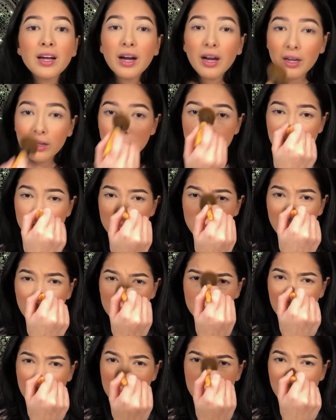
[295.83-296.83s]
I also
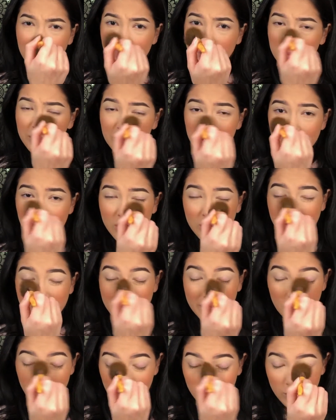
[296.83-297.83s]
like putting blush on my
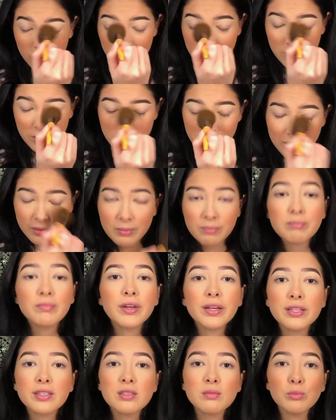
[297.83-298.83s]
nose.
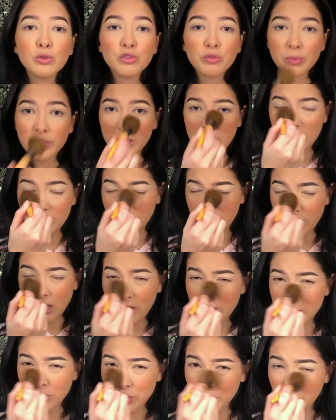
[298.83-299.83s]
It's a movement. If you
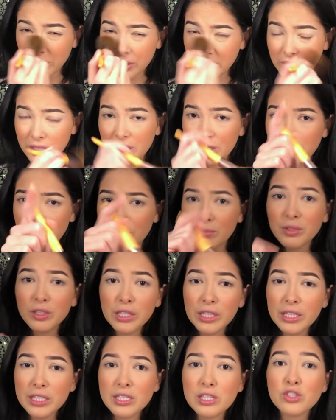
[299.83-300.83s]
haven't joined it, you
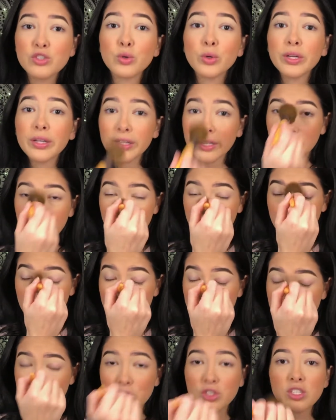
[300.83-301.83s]
need to join it
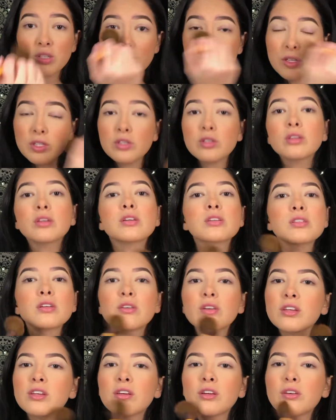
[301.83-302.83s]
because it just makes you look
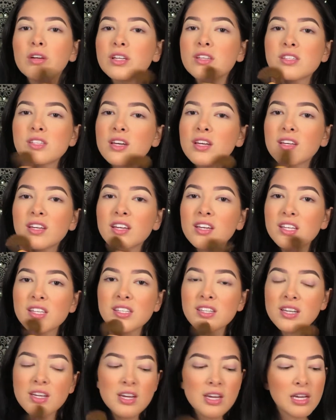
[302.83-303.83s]
so cute and
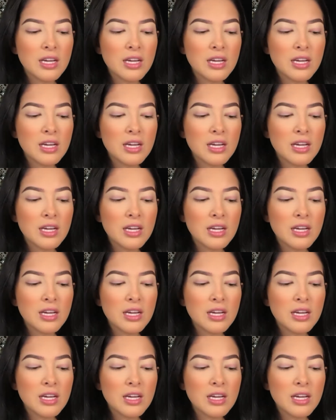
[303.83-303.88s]
sun-kissed.